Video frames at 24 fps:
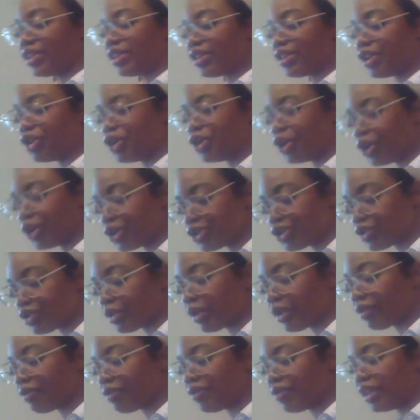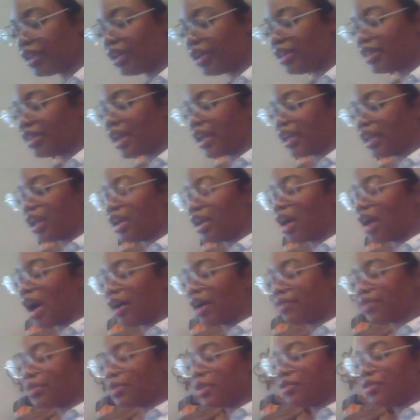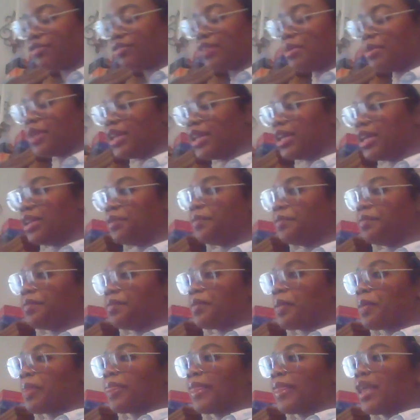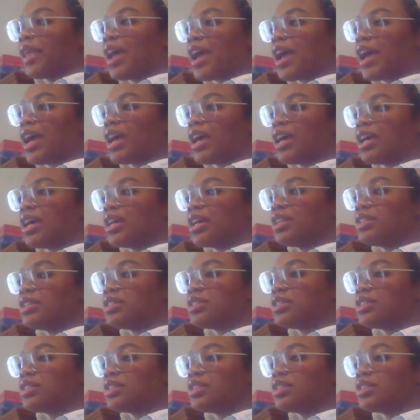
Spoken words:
nurturing feeling that he got from the feminine, and